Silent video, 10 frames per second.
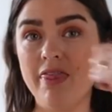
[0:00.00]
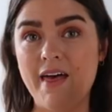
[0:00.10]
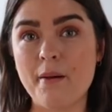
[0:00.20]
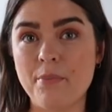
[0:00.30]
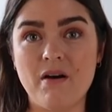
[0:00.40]

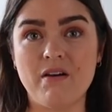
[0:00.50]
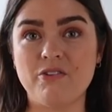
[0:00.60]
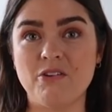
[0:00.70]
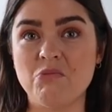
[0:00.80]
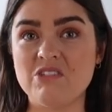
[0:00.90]
that
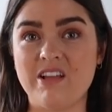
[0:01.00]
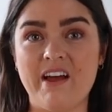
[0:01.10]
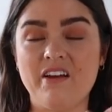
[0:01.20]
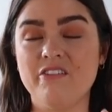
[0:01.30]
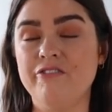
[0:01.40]
bathroom was
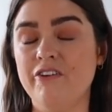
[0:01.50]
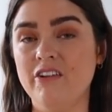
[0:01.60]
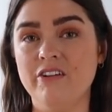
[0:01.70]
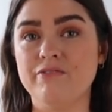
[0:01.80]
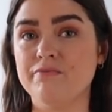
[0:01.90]
like
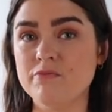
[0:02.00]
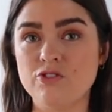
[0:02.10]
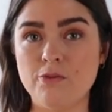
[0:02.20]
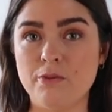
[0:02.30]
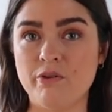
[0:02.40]
full of
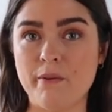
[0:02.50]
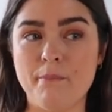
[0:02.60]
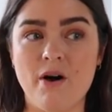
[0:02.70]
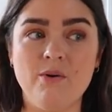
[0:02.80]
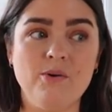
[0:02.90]
super grim
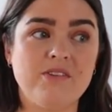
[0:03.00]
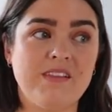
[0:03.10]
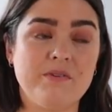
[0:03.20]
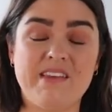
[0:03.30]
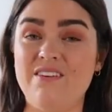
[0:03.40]
mold.
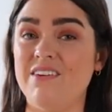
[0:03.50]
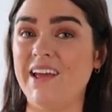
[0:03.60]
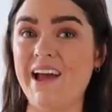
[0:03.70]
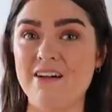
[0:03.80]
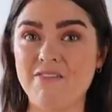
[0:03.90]
There was even a
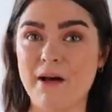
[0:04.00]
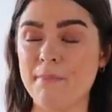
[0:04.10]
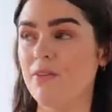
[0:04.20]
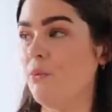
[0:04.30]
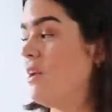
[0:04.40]
cat
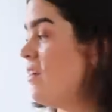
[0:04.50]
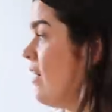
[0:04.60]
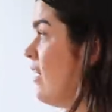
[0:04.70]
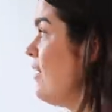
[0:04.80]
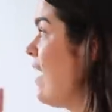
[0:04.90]
flap in the
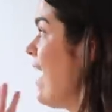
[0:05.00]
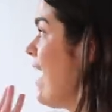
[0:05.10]
window.